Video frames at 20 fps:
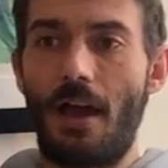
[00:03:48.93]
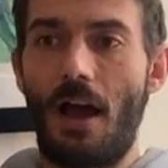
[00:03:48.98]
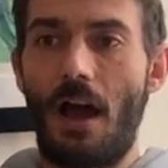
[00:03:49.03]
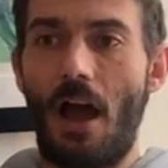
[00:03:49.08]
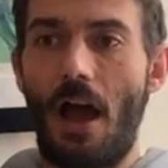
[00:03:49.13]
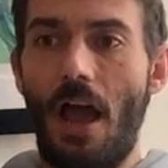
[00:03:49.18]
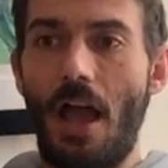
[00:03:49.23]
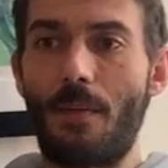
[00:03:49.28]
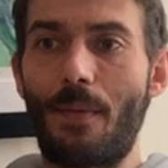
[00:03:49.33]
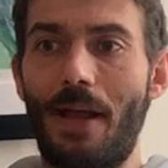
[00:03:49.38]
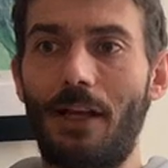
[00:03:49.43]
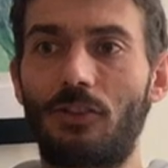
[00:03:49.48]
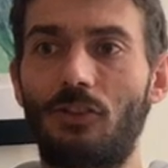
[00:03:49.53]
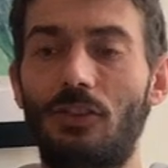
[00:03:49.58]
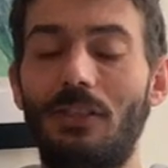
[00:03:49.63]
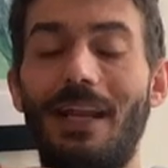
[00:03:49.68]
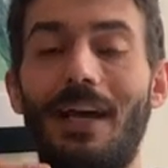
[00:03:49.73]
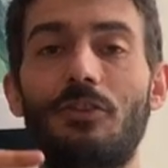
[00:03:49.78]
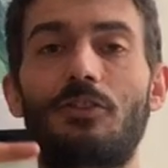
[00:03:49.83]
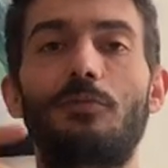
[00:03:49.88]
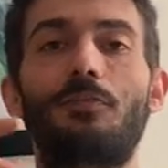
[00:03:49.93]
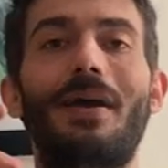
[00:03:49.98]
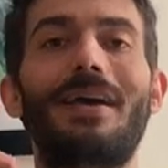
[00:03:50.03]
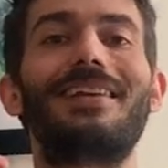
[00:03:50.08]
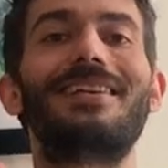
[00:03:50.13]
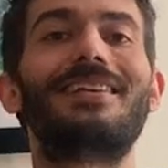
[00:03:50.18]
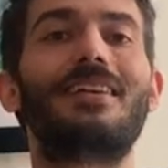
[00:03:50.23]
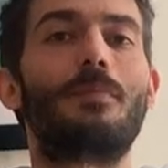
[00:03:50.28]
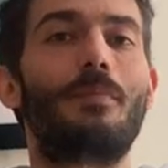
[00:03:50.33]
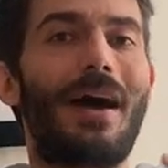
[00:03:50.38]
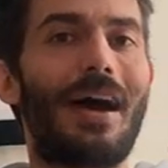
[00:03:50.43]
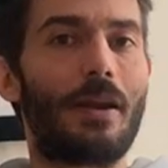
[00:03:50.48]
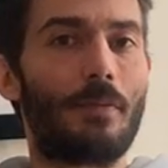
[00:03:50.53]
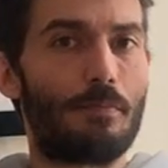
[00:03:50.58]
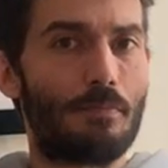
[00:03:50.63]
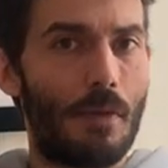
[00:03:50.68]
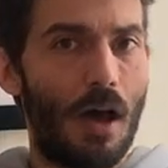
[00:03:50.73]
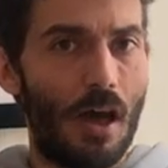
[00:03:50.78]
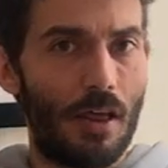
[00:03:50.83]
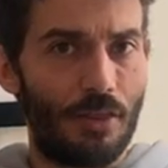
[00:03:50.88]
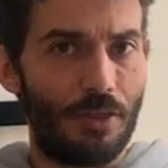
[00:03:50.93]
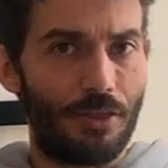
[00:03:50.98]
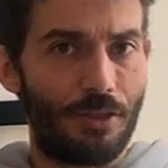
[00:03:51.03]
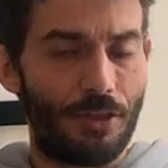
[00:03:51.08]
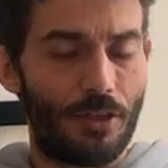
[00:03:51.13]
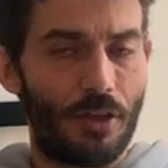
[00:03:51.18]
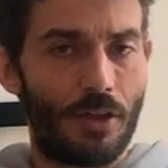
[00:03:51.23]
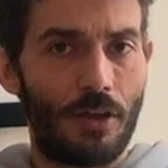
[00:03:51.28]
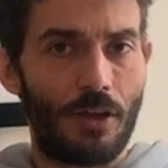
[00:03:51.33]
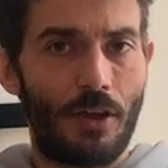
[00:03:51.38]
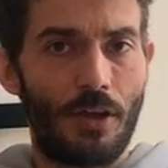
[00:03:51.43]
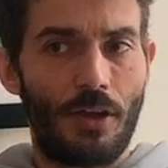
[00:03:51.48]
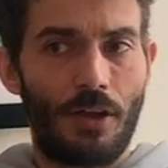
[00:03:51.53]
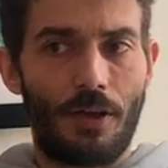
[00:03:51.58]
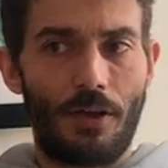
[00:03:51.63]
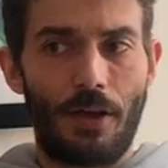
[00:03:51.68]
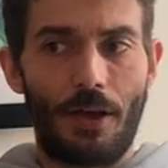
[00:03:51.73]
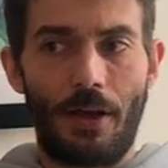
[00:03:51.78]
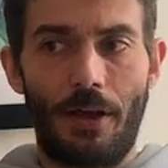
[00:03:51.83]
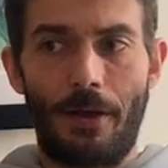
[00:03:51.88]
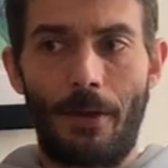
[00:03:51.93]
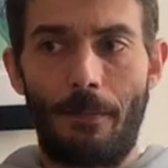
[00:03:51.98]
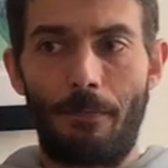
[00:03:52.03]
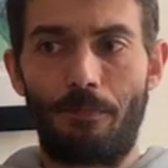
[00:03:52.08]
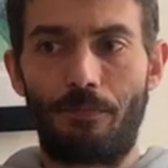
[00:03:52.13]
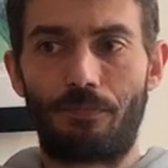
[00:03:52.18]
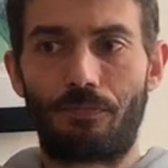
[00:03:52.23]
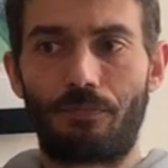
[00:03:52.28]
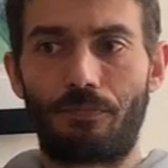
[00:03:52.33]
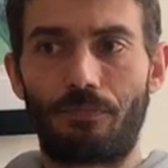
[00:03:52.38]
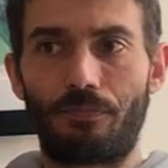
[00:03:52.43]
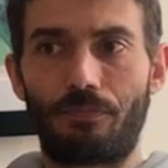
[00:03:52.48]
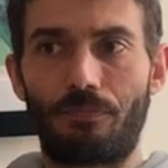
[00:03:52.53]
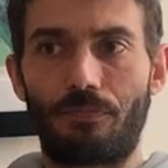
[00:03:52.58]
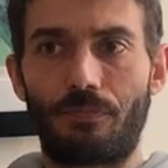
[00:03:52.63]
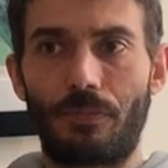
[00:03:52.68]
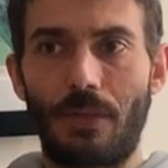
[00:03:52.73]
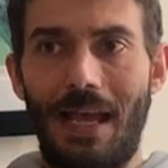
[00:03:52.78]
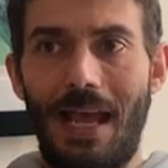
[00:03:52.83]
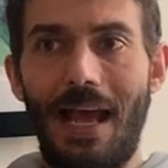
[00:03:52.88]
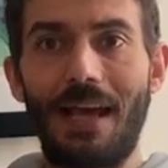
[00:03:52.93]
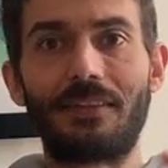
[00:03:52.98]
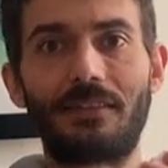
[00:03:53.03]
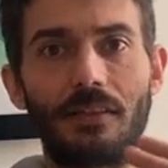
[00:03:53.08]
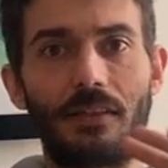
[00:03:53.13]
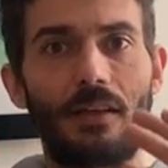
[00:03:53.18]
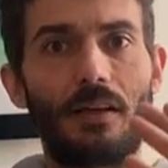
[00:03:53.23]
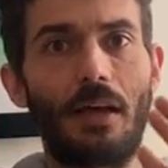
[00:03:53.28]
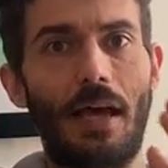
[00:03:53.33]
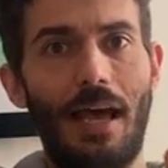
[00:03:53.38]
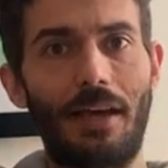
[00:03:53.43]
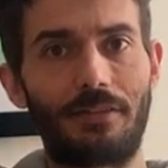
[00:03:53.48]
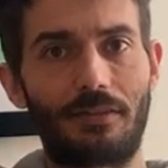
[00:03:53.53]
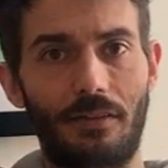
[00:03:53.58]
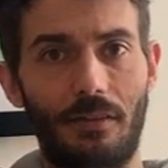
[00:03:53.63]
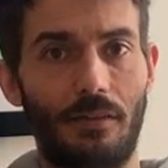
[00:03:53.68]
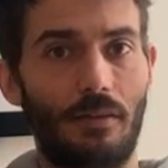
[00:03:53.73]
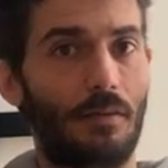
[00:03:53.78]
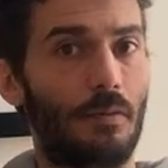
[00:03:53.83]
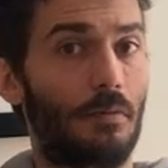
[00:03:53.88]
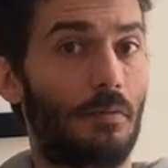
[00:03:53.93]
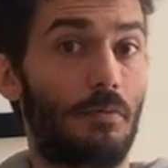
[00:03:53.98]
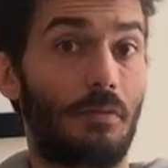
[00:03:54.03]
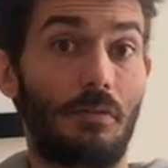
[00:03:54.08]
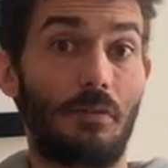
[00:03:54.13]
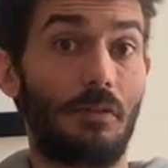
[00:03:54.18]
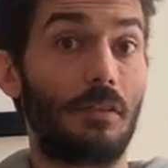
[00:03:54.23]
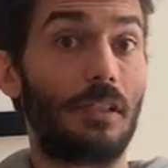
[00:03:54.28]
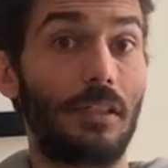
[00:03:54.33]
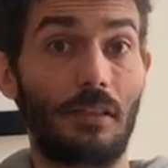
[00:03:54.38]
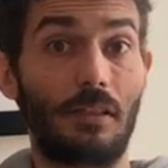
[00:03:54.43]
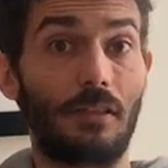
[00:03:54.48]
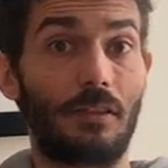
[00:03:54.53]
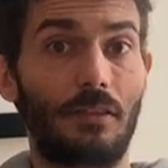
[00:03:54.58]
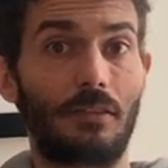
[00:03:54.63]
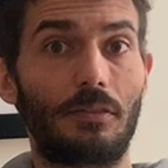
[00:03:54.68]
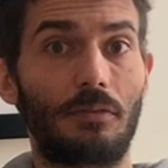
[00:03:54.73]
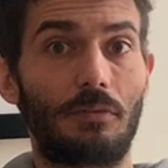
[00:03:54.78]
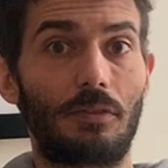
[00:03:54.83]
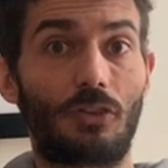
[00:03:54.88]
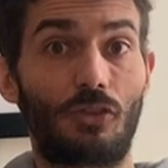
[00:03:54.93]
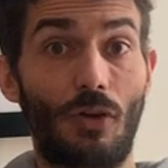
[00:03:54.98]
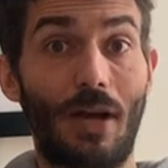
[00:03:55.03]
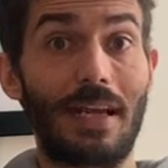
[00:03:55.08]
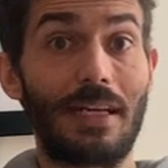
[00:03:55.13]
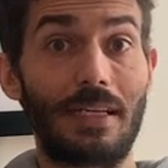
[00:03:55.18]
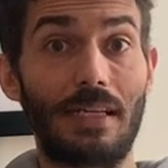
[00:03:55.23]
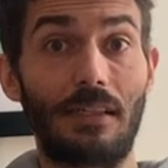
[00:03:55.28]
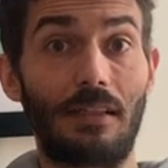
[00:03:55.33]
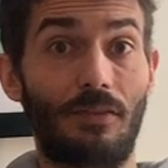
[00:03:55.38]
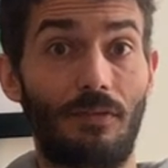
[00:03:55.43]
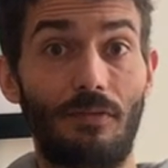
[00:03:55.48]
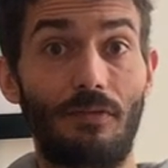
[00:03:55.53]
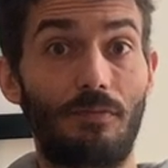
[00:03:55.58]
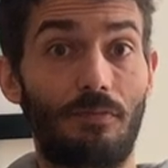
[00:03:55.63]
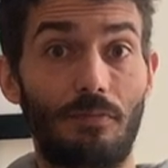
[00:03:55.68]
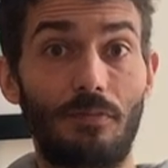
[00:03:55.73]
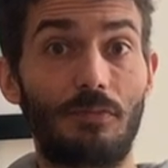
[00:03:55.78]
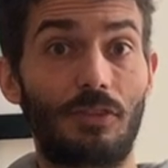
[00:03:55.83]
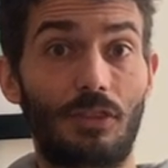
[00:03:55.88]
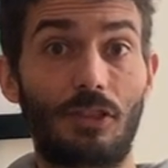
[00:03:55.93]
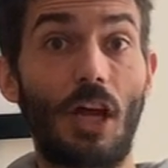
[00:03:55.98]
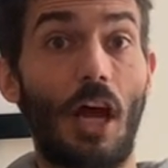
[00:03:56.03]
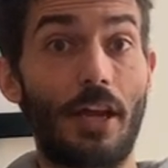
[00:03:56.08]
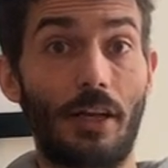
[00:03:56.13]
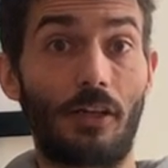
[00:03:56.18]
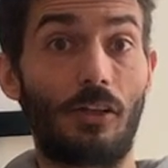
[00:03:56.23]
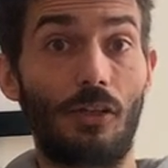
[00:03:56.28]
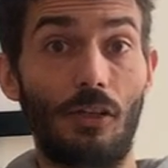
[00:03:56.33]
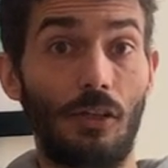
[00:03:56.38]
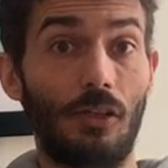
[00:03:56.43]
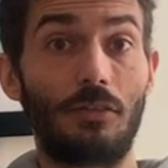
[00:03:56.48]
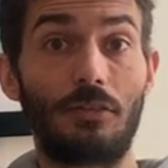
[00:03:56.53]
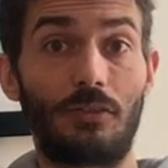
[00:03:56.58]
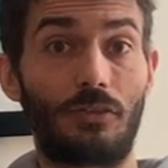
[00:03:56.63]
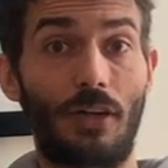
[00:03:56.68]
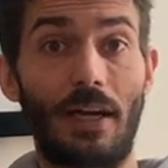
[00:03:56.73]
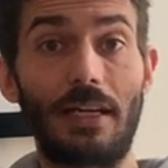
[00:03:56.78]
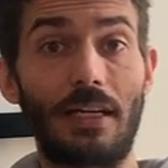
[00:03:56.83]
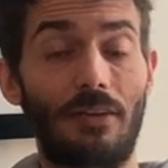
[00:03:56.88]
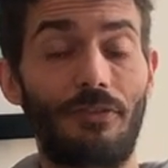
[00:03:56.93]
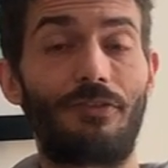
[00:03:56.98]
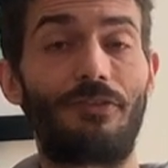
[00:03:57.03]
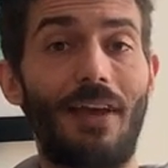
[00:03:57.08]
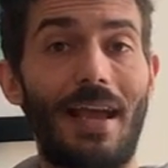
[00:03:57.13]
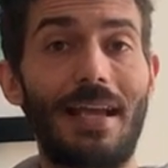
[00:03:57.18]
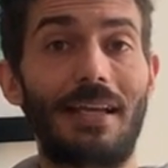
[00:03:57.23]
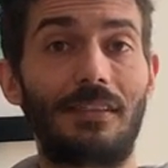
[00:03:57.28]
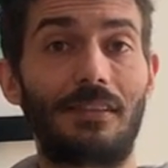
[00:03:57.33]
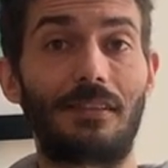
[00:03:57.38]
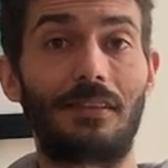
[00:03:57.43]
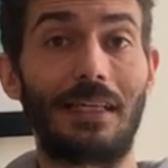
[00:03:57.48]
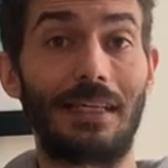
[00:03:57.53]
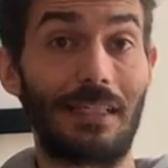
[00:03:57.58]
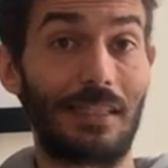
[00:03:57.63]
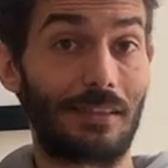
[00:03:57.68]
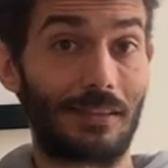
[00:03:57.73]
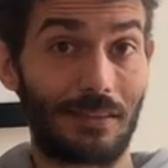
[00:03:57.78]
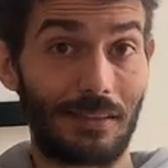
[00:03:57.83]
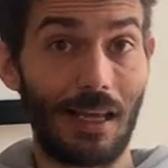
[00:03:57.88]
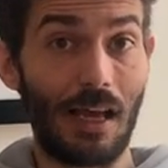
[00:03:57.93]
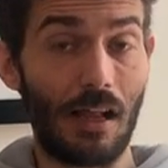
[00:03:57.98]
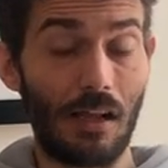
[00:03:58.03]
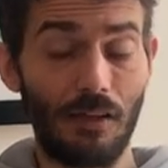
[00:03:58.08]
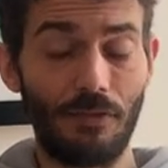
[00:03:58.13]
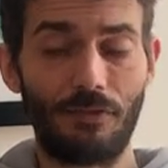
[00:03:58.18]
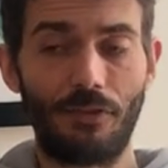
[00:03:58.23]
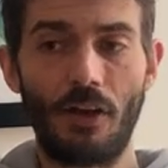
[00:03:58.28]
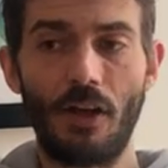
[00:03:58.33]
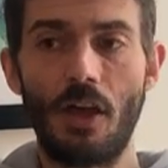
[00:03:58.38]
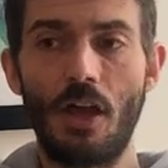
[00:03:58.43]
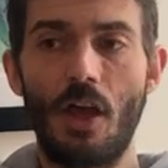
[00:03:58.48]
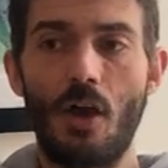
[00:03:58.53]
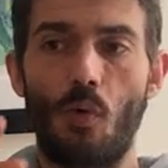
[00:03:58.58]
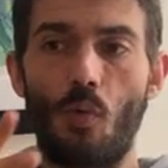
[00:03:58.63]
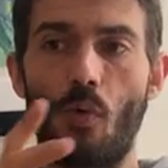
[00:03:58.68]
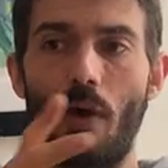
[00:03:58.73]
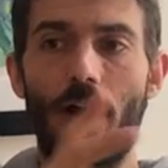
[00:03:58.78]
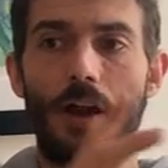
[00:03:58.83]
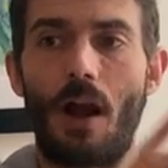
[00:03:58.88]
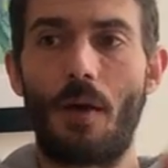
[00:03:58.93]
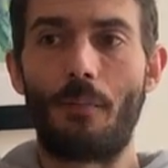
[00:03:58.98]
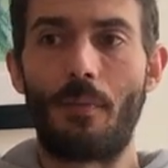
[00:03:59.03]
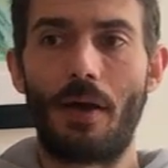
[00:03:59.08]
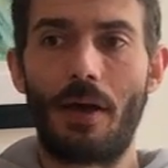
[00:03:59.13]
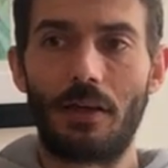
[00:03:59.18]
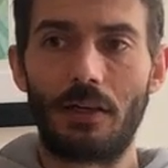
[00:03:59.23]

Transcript: i'm actually now spending about a month um, as a as a little training cycle, training phase in itself, where I'm